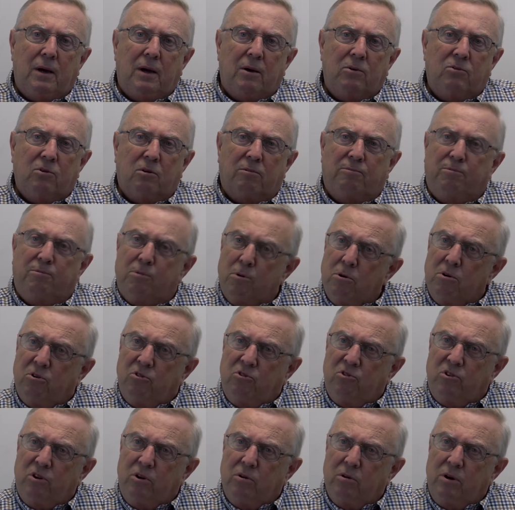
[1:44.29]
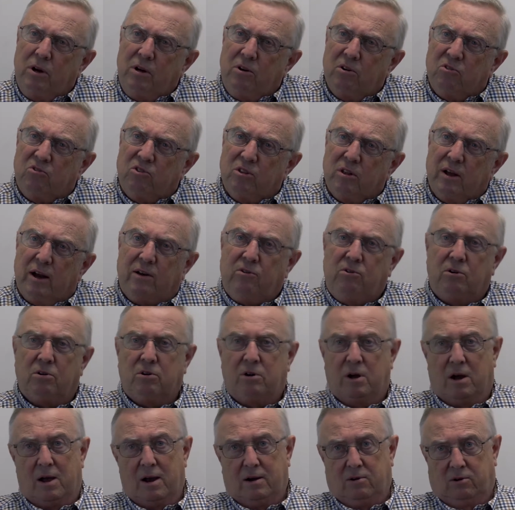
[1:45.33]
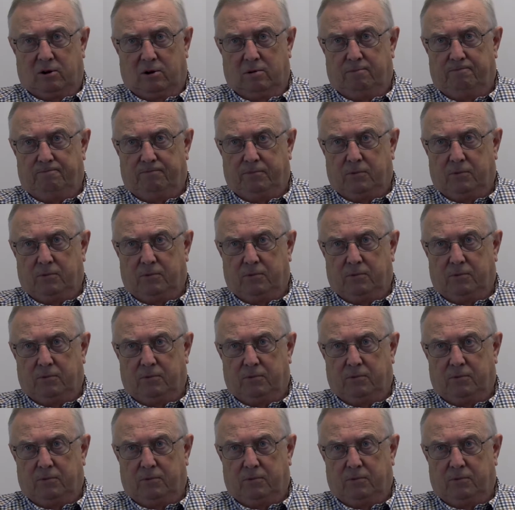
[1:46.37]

So first, you need to select your doctor.